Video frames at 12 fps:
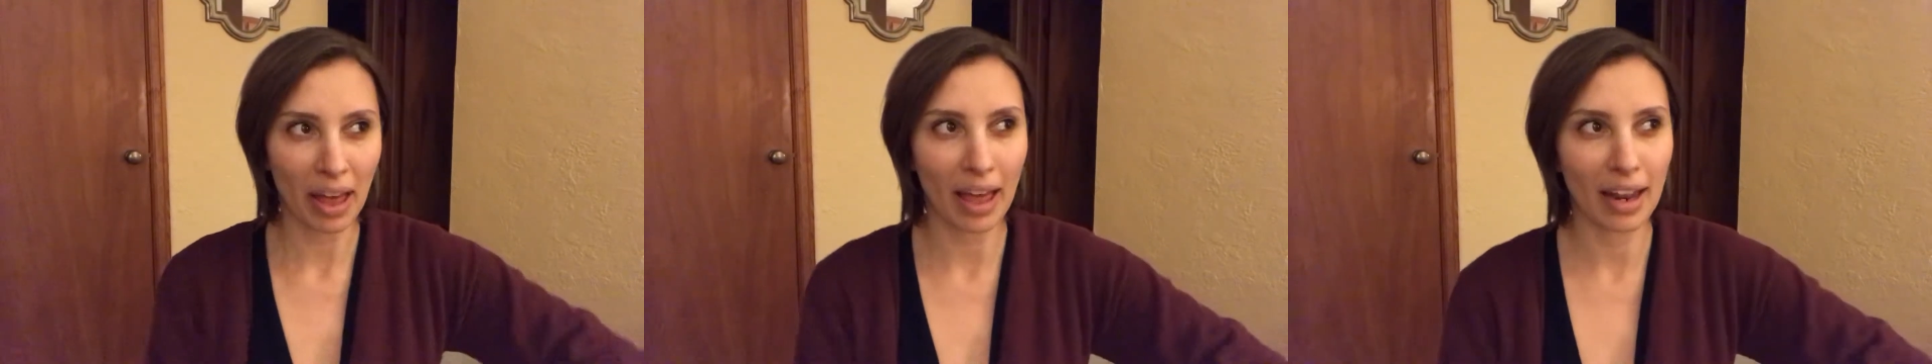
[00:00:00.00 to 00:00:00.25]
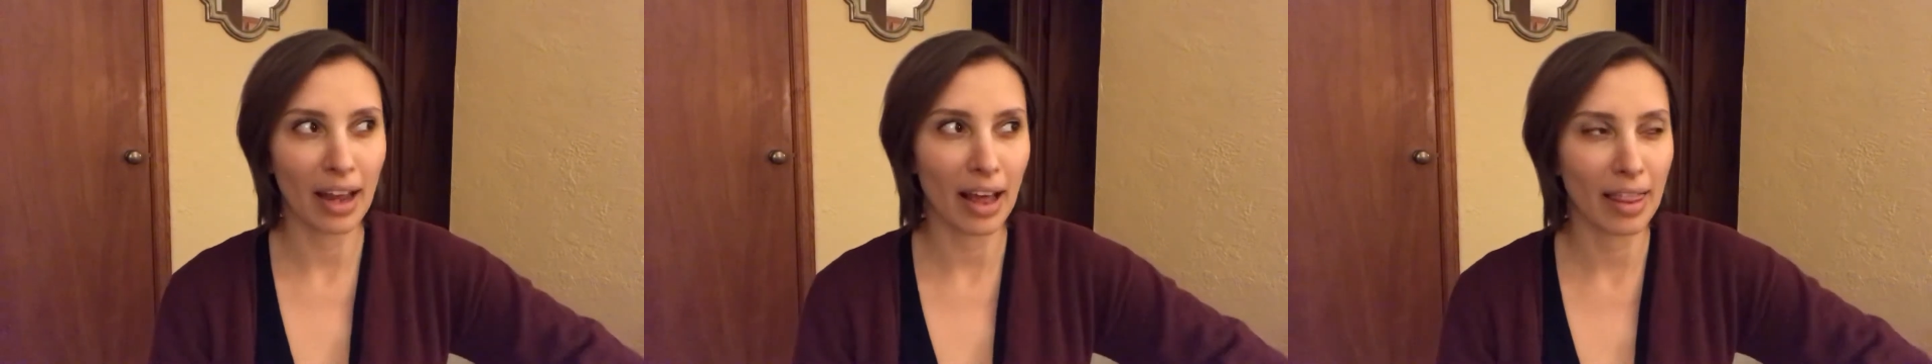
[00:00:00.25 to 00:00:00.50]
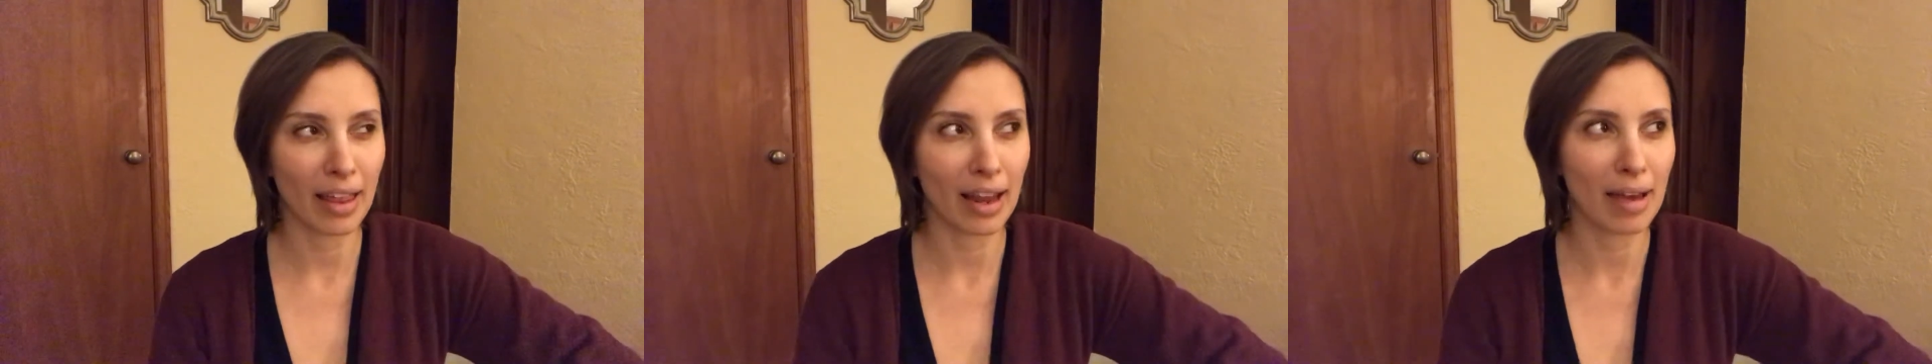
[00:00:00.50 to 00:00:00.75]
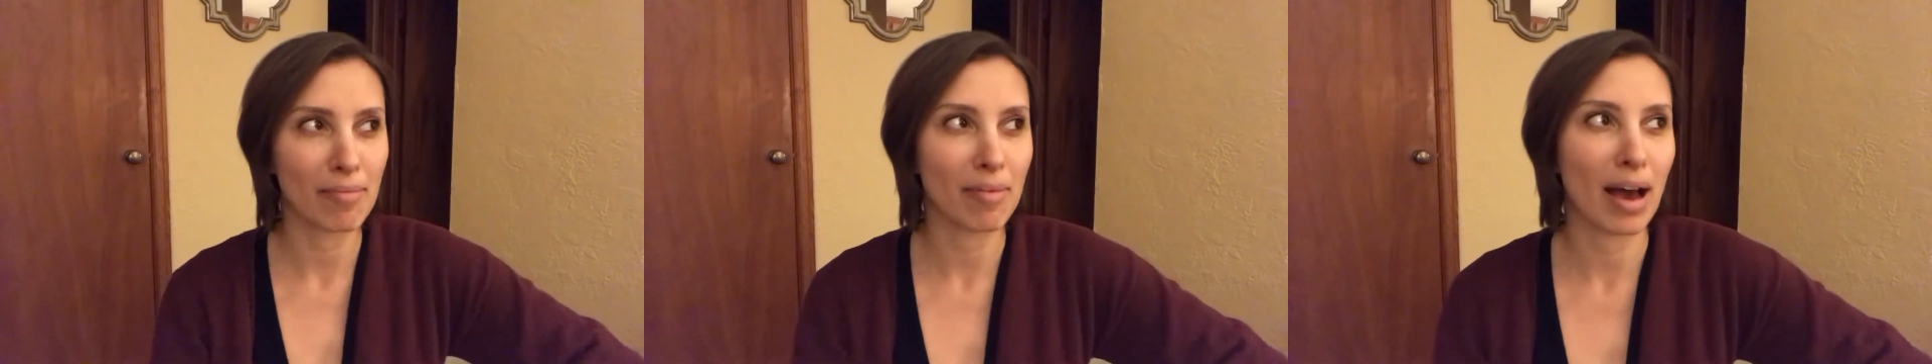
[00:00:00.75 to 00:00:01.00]
and then
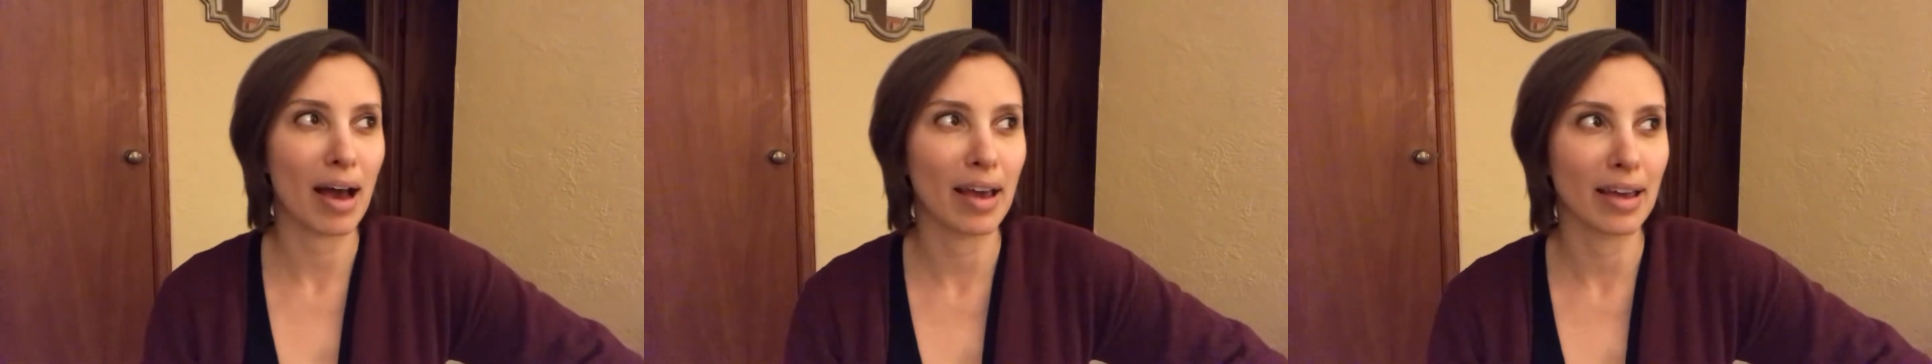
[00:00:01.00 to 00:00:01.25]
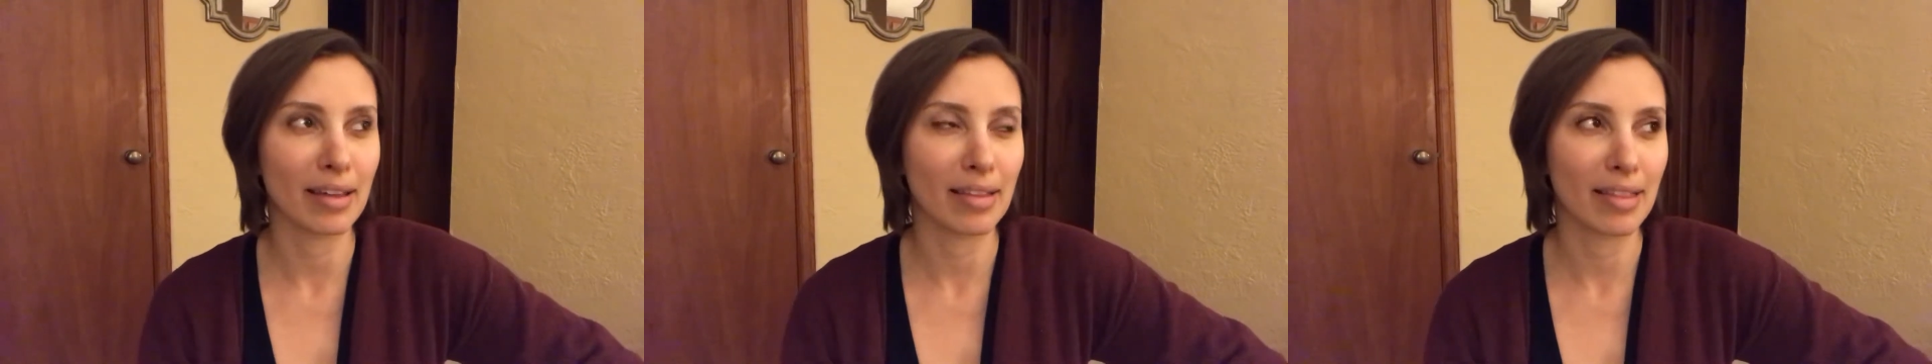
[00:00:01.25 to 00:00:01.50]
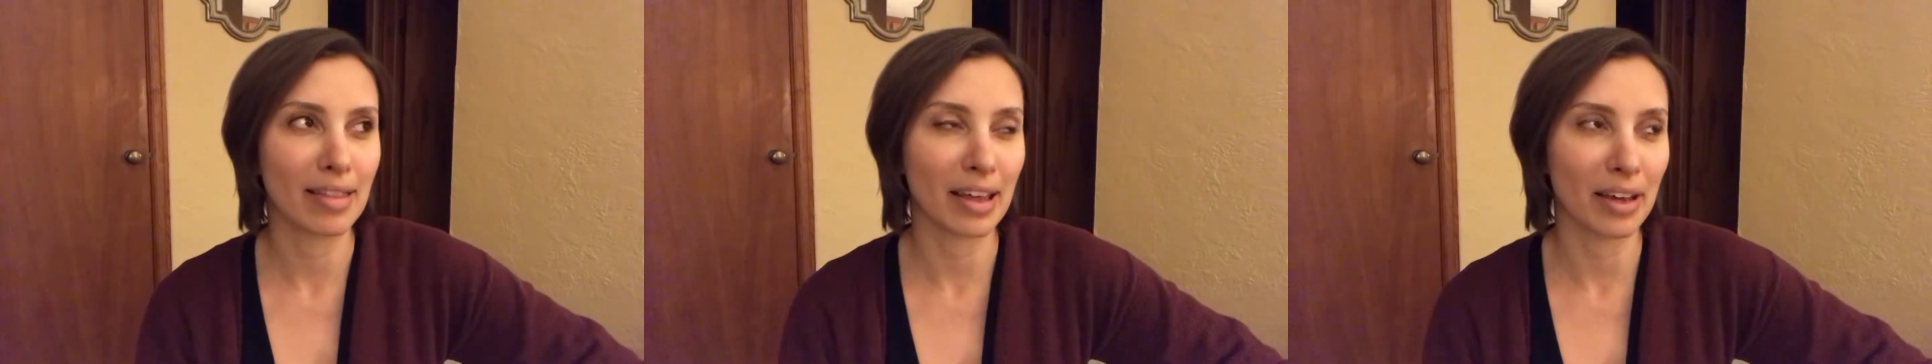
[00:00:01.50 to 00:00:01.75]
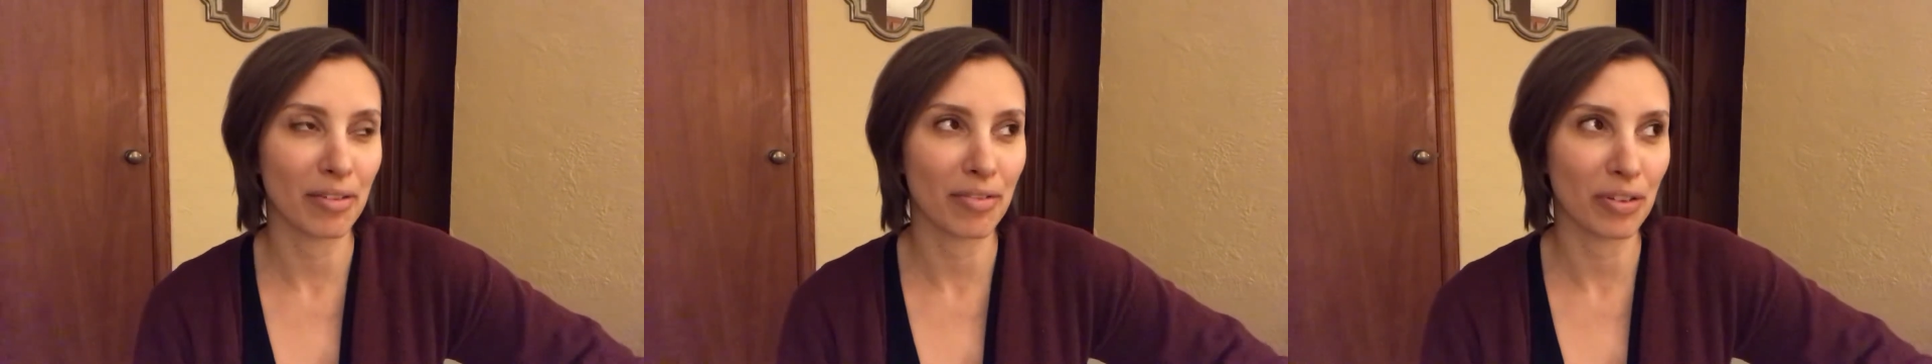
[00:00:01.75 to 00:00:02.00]
I
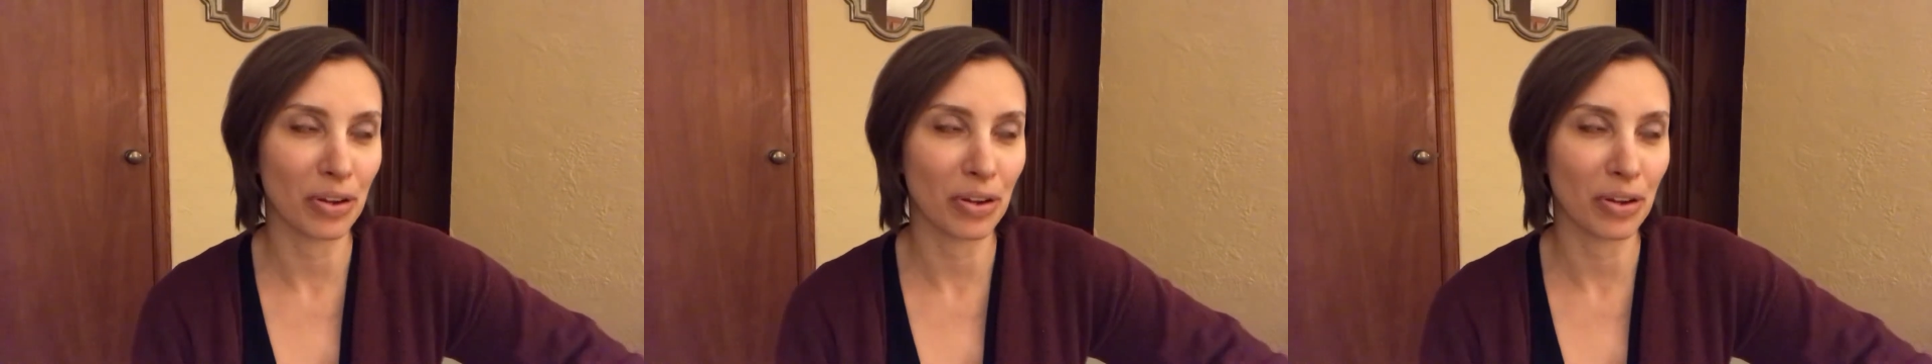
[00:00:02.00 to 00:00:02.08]
think of